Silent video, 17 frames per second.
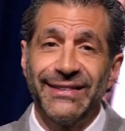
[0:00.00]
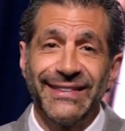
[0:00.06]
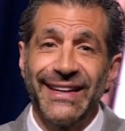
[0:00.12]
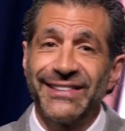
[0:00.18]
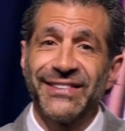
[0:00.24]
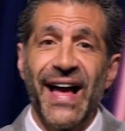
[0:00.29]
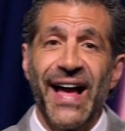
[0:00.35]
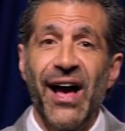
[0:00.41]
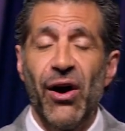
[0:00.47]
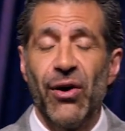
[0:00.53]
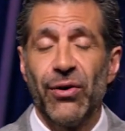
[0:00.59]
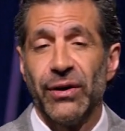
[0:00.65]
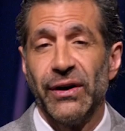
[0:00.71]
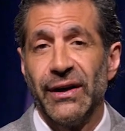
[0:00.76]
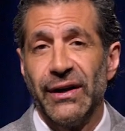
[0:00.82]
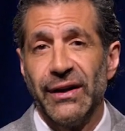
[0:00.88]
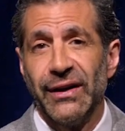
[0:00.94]
That's not
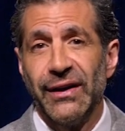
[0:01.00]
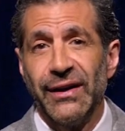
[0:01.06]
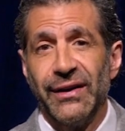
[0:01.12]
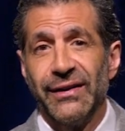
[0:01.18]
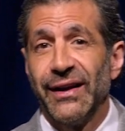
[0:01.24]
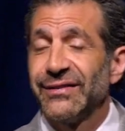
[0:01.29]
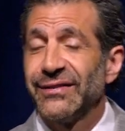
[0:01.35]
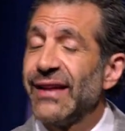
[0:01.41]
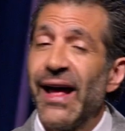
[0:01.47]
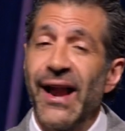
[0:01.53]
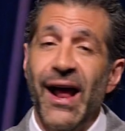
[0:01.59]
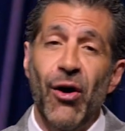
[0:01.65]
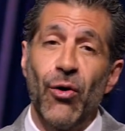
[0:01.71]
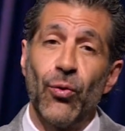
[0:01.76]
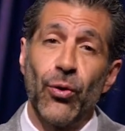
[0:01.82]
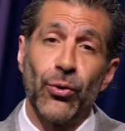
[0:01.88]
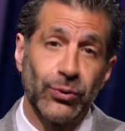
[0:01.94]

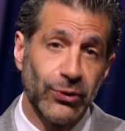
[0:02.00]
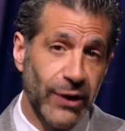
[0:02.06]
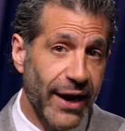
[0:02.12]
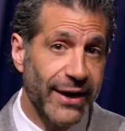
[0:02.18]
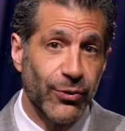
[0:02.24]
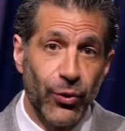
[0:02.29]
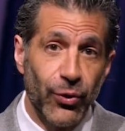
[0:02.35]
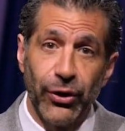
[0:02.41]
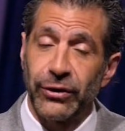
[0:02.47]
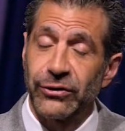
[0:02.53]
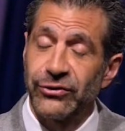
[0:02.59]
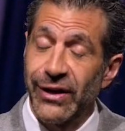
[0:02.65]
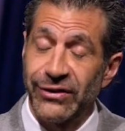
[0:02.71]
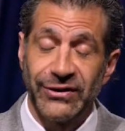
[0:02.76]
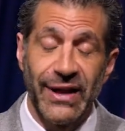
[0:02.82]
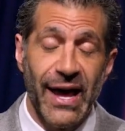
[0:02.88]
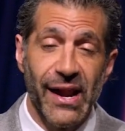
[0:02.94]
how light works.
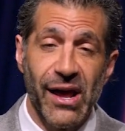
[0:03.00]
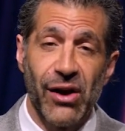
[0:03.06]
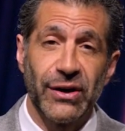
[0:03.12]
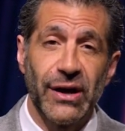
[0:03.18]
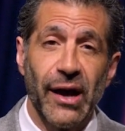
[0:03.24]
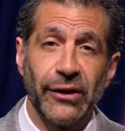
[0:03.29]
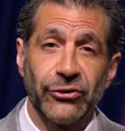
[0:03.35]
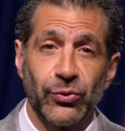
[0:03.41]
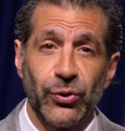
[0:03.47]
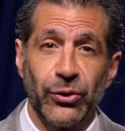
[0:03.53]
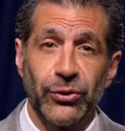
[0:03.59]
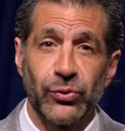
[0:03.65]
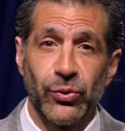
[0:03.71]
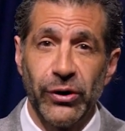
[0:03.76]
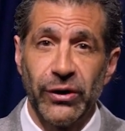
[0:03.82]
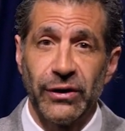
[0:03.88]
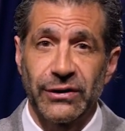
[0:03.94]
That's not how God's
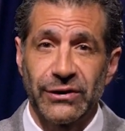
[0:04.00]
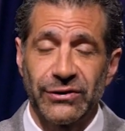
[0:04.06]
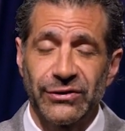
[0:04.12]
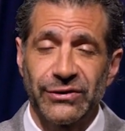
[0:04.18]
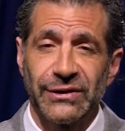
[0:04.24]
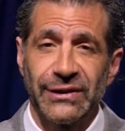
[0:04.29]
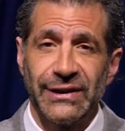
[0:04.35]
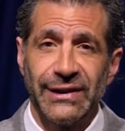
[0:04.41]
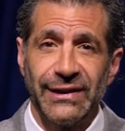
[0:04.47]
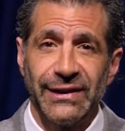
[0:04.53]
word works.